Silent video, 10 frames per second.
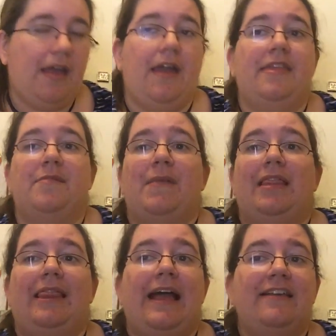And then my
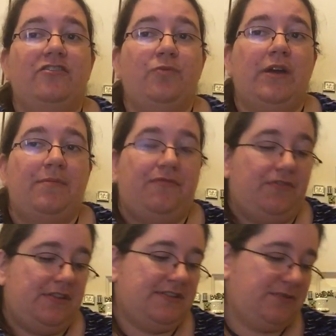last whip for
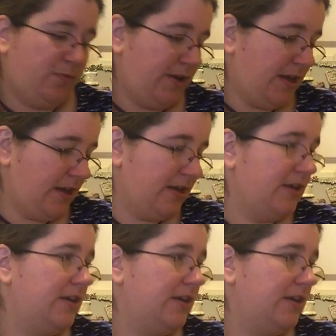this week